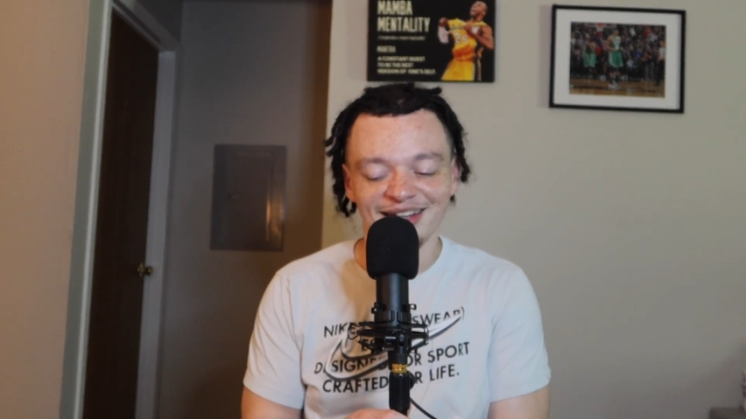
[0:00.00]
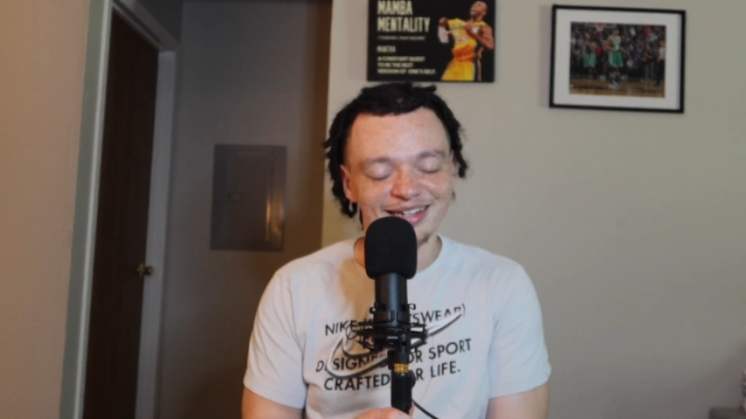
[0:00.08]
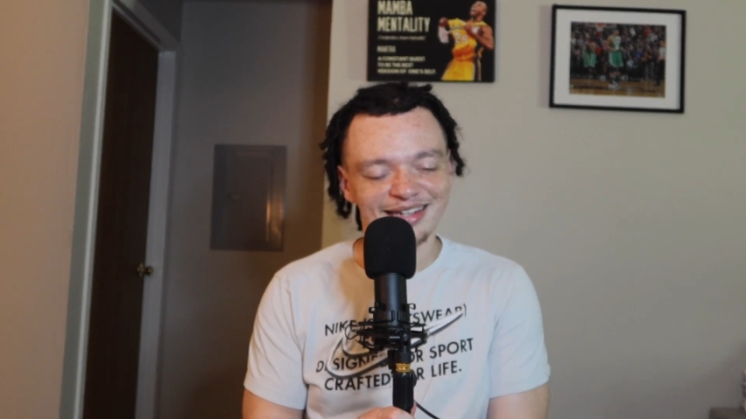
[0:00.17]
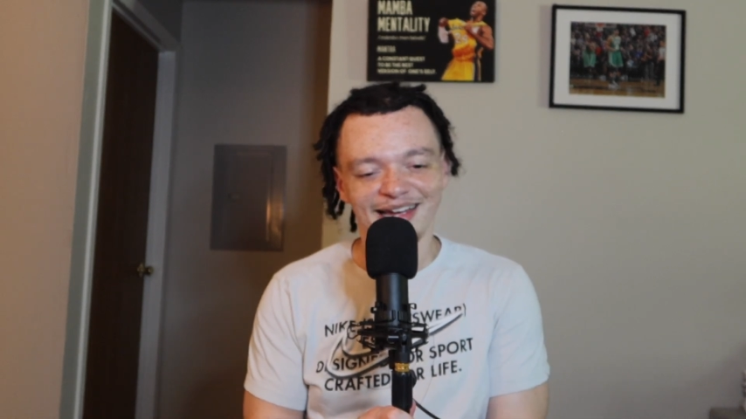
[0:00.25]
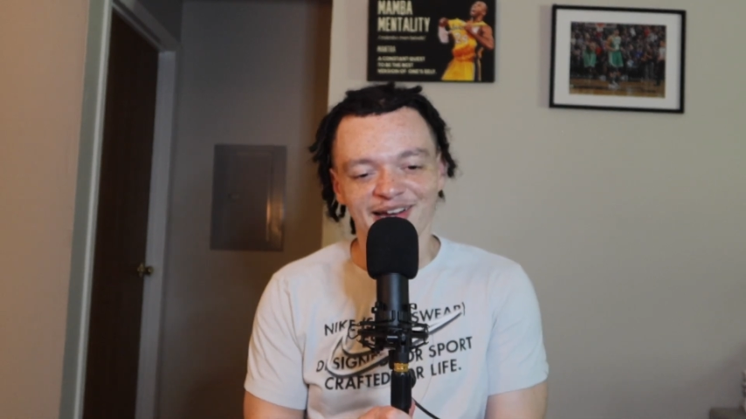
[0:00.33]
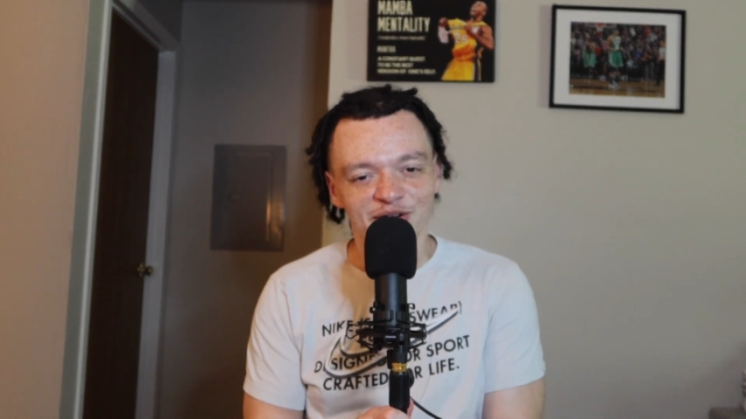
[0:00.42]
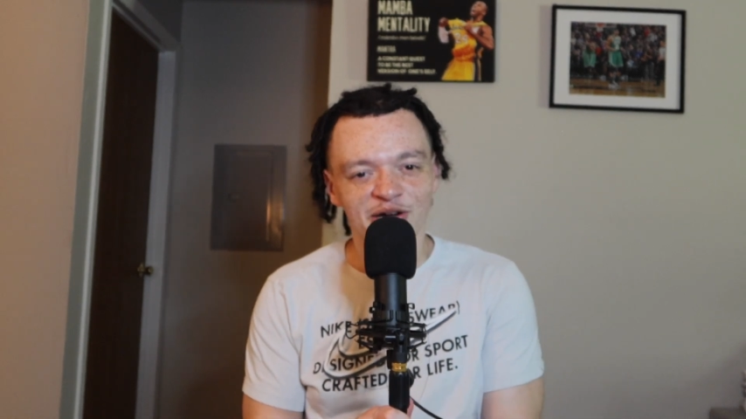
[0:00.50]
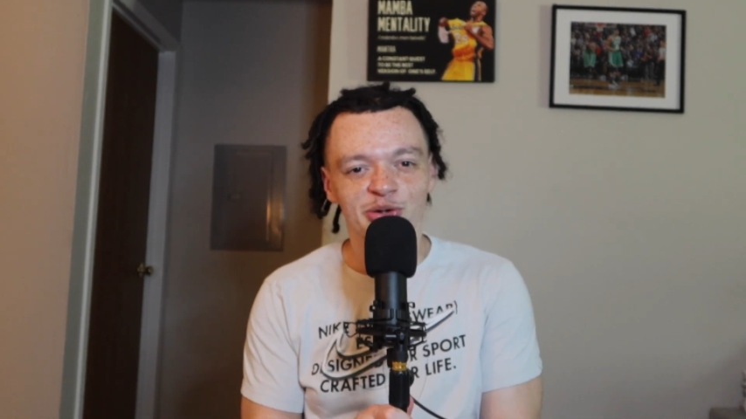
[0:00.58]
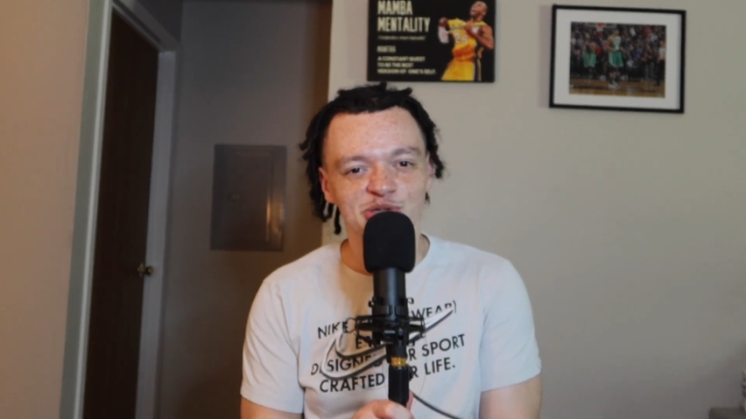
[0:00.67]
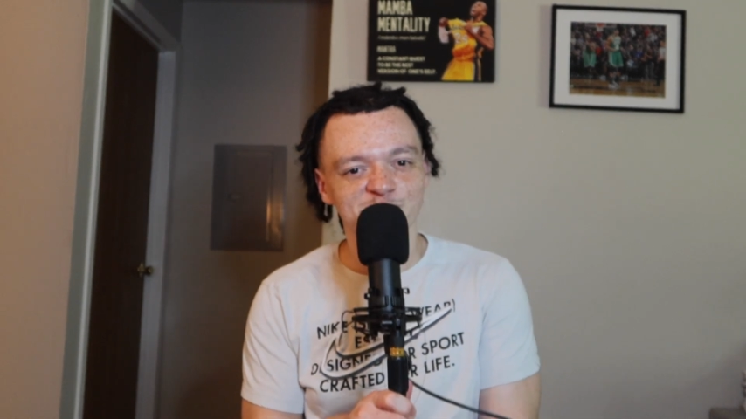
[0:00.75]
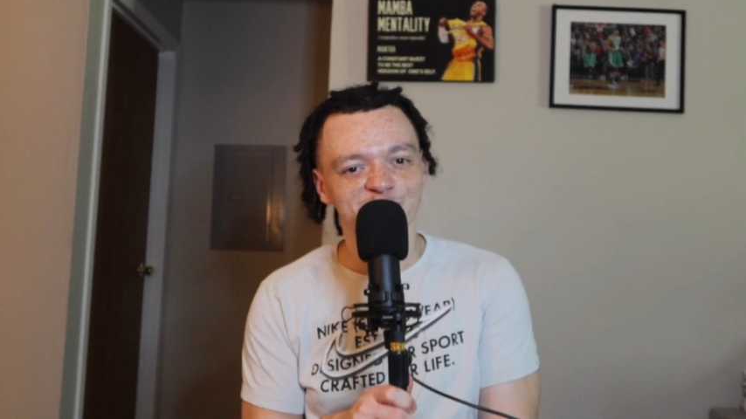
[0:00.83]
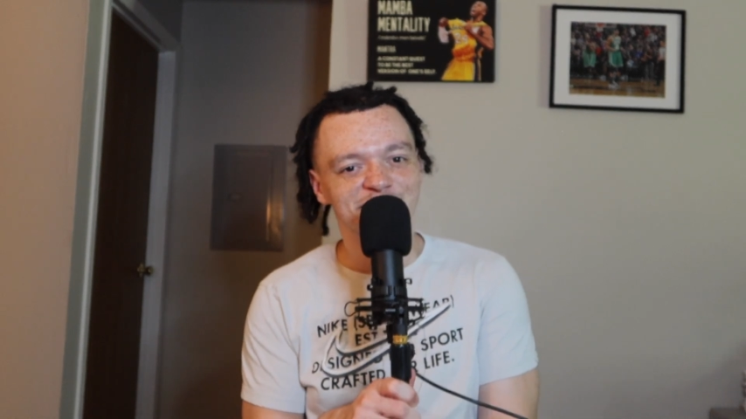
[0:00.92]
That head
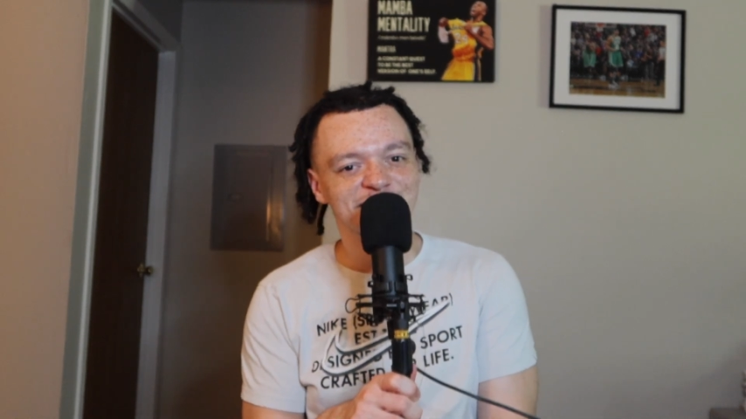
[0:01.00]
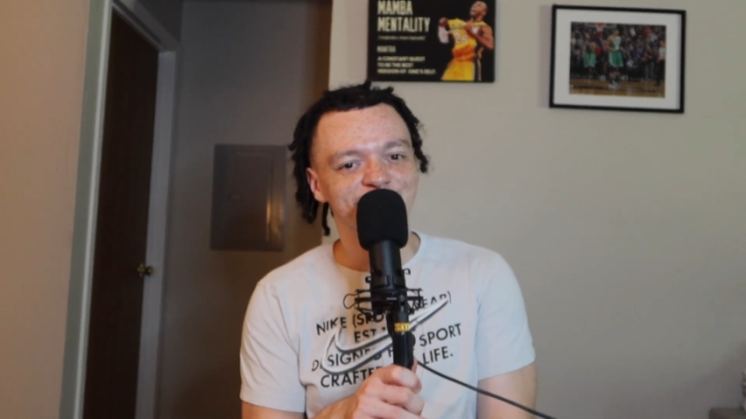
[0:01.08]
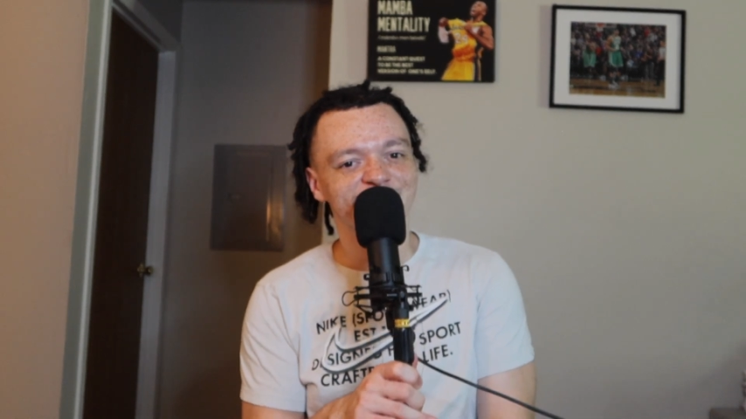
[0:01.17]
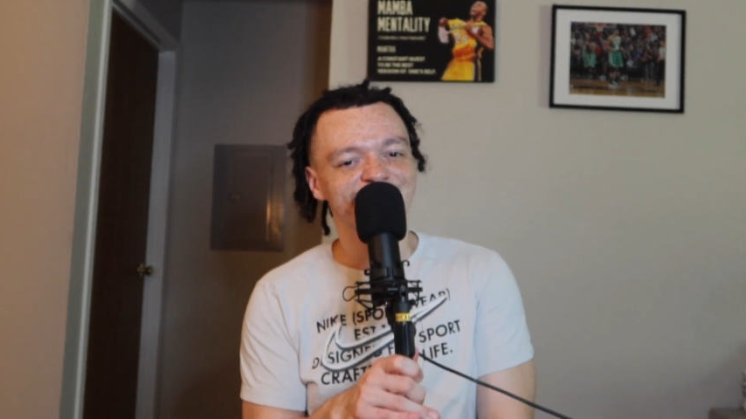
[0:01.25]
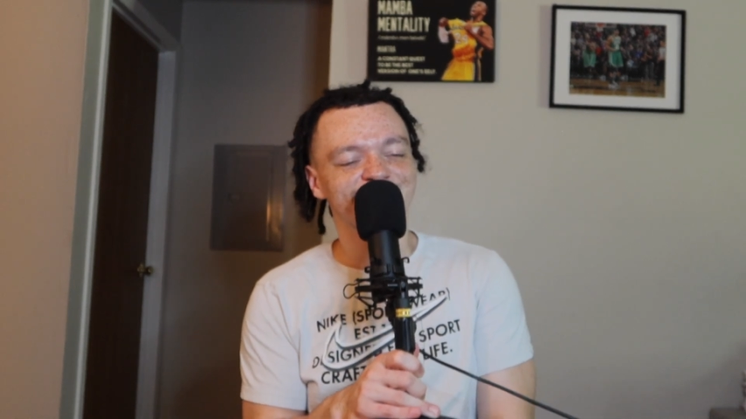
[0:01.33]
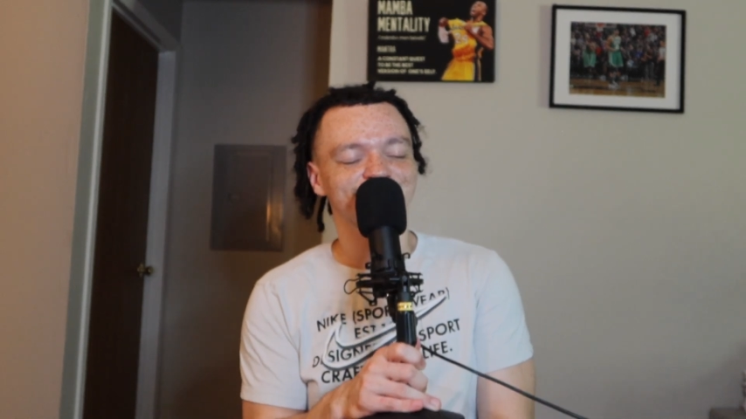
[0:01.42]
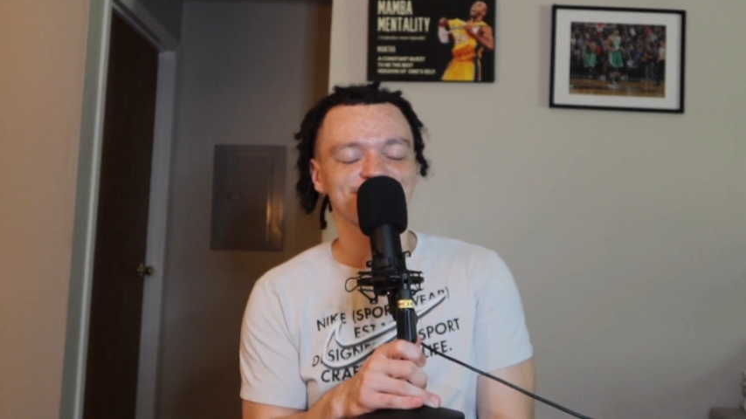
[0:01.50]
coaching money, man,